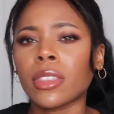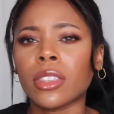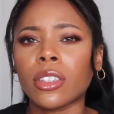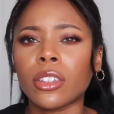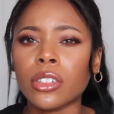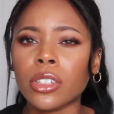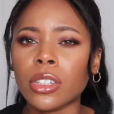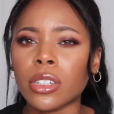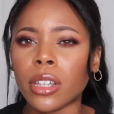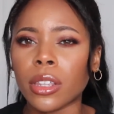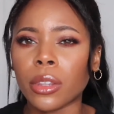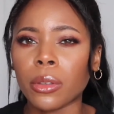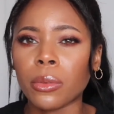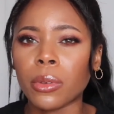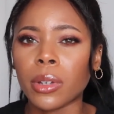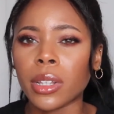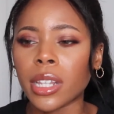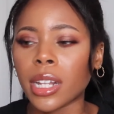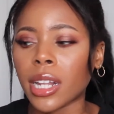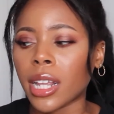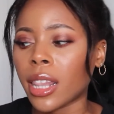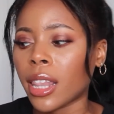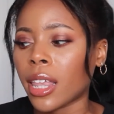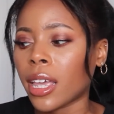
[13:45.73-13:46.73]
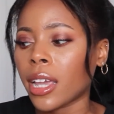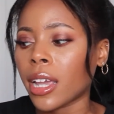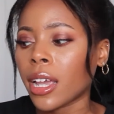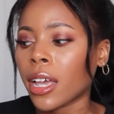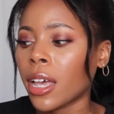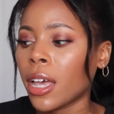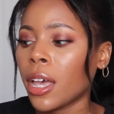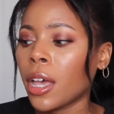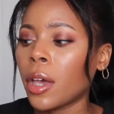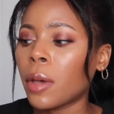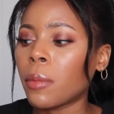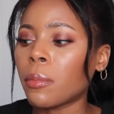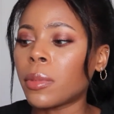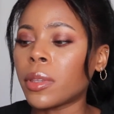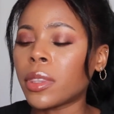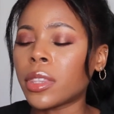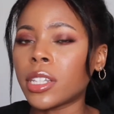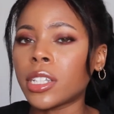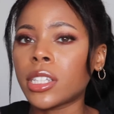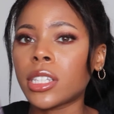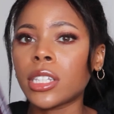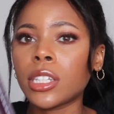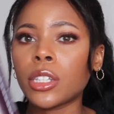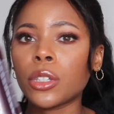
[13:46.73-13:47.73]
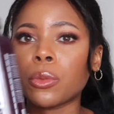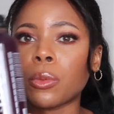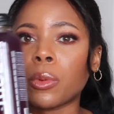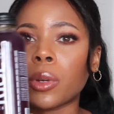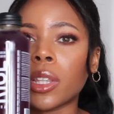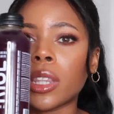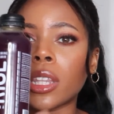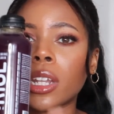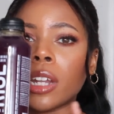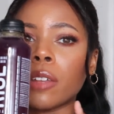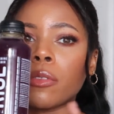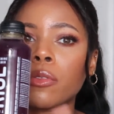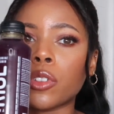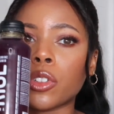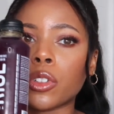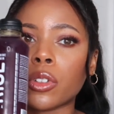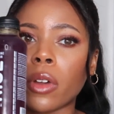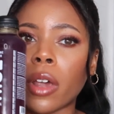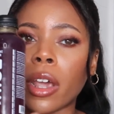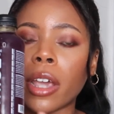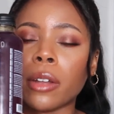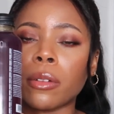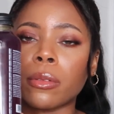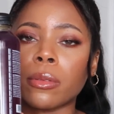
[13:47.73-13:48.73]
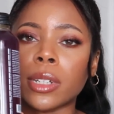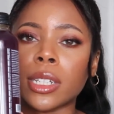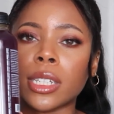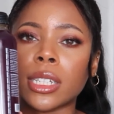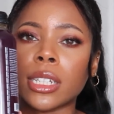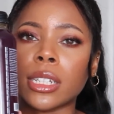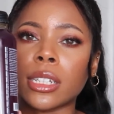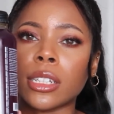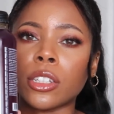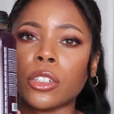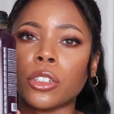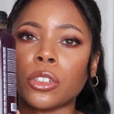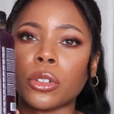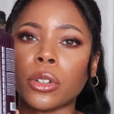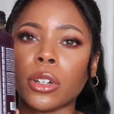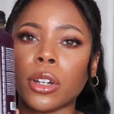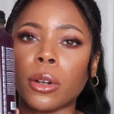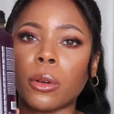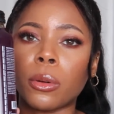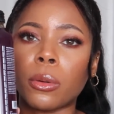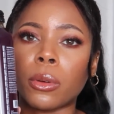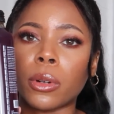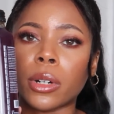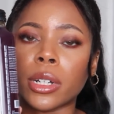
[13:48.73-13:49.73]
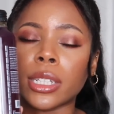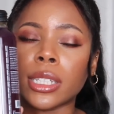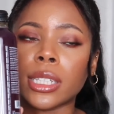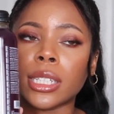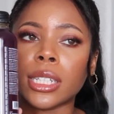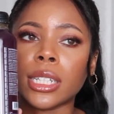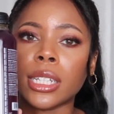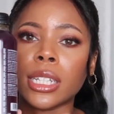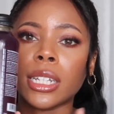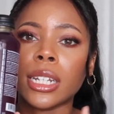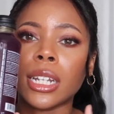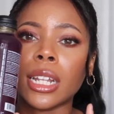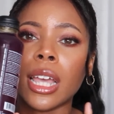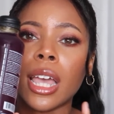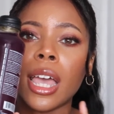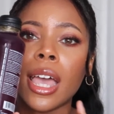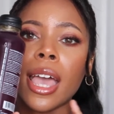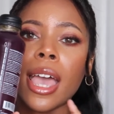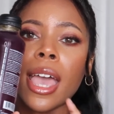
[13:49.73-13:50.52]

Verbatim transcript: Here's another one that I like, but this is one that I've tried recently during quarantine